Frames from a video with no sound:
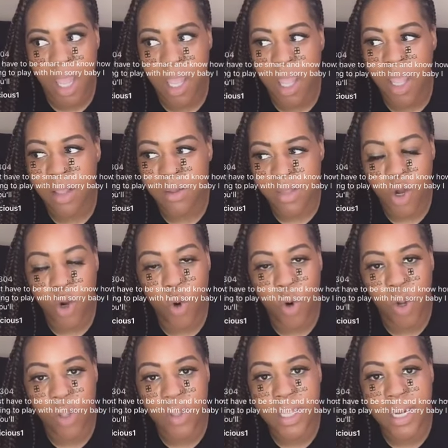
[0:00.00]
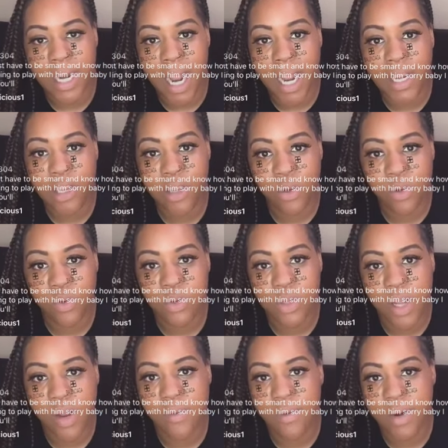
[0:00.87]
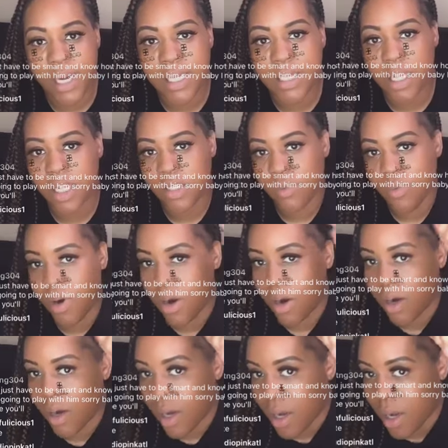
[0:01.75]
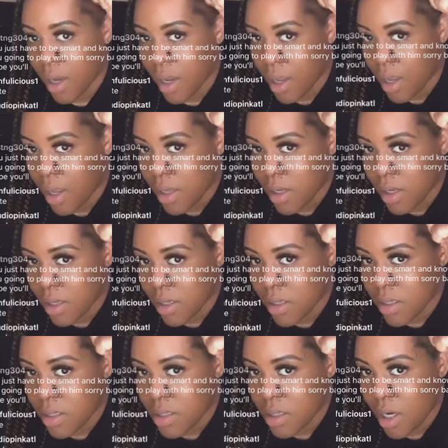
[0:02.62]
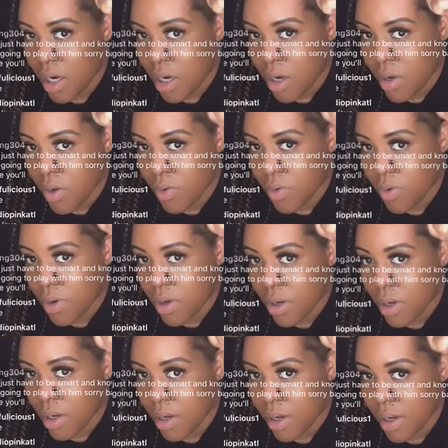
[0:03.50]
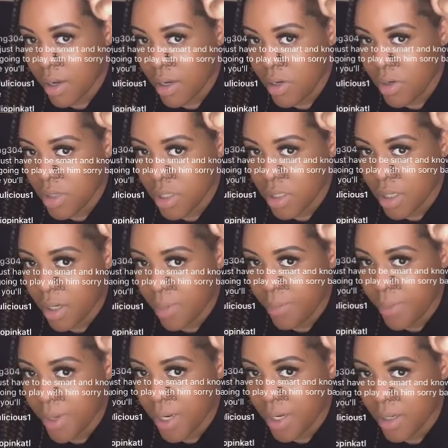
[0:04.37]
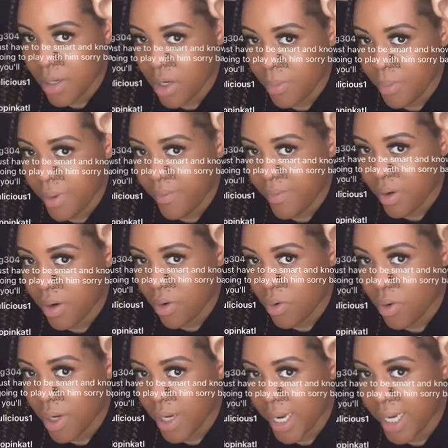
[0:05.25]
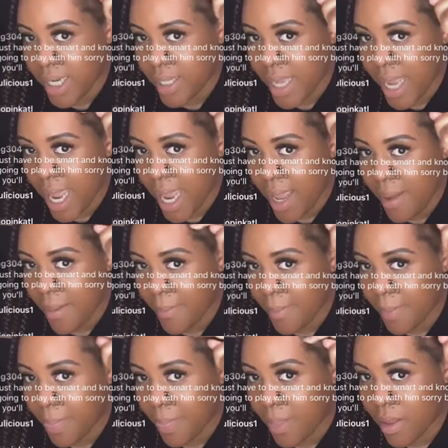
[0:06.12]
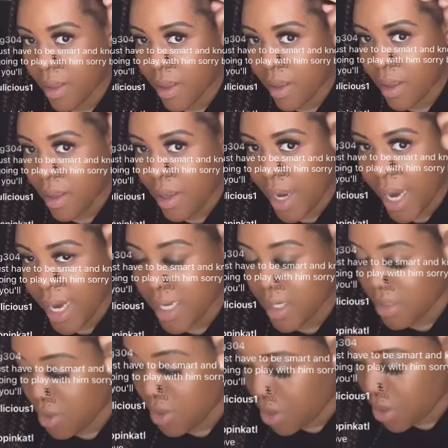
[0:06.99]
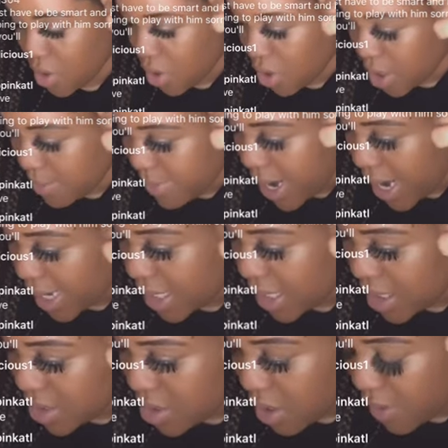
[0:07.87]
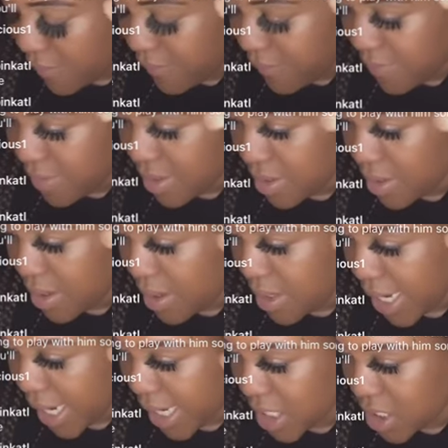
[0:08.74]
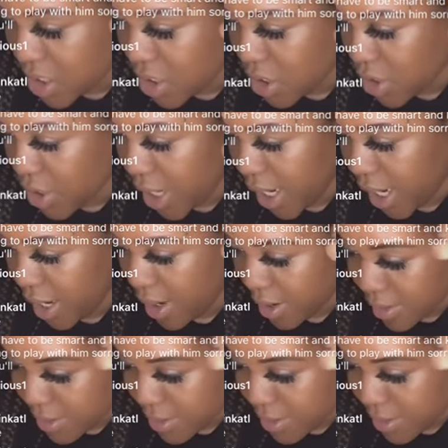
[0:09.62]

the oil that I use, it really does work. So you're just gonna put a little bit of it on like that, and it's gonna automatically start filling in like it's your hair.